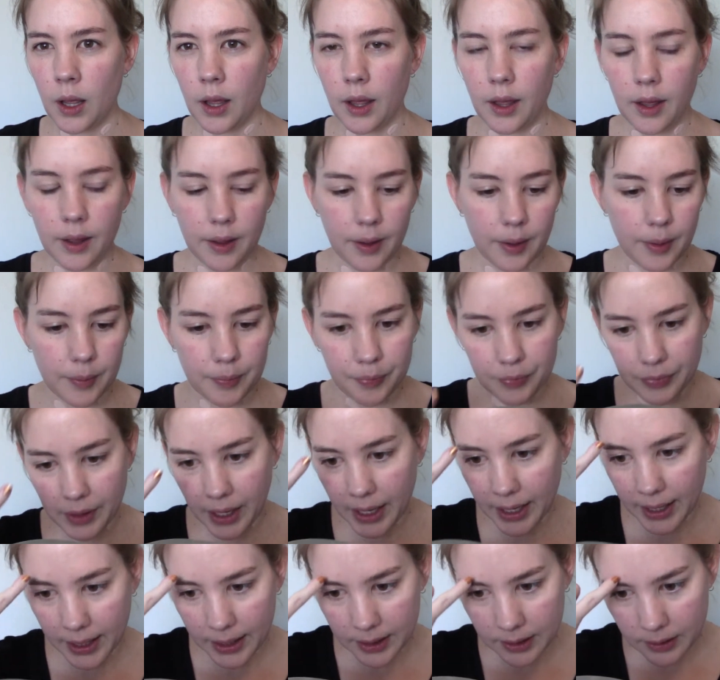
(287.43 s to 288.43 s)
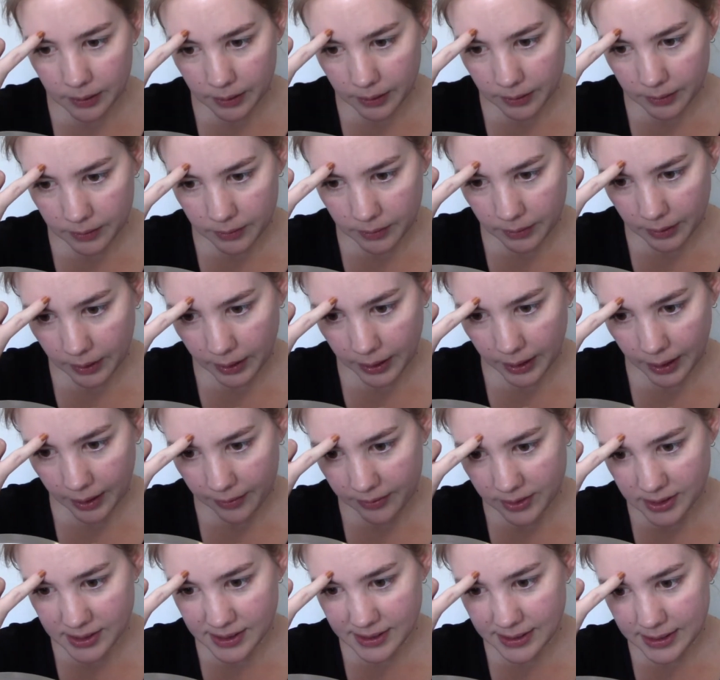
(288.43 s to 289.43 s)
I have a
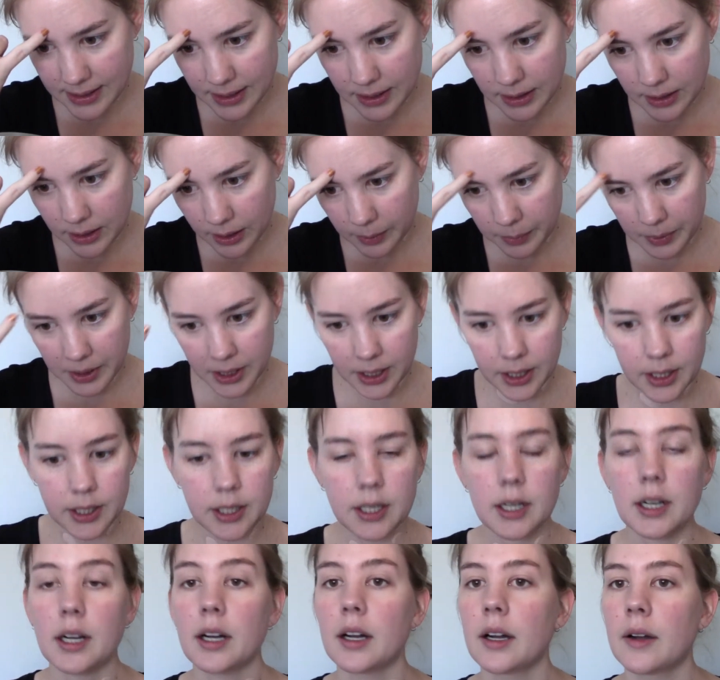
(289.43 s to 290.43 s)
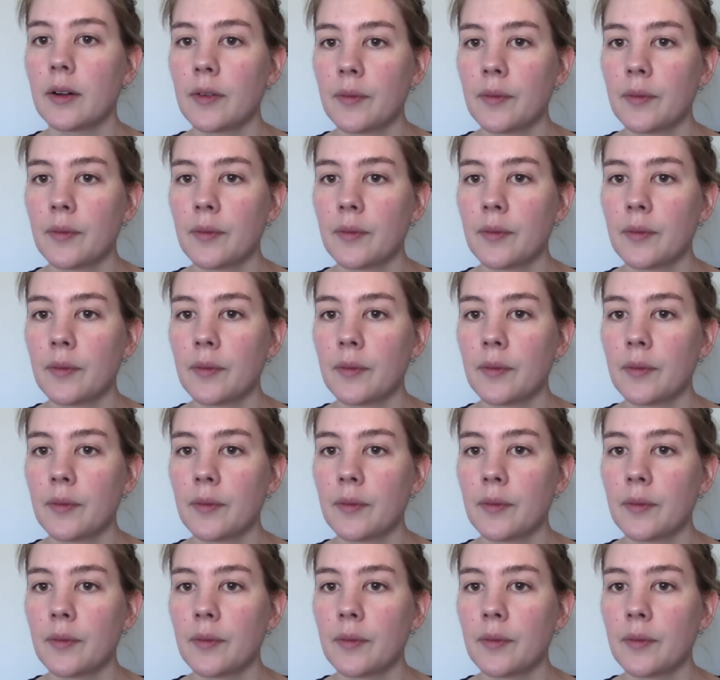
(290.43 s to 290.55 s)
sit up here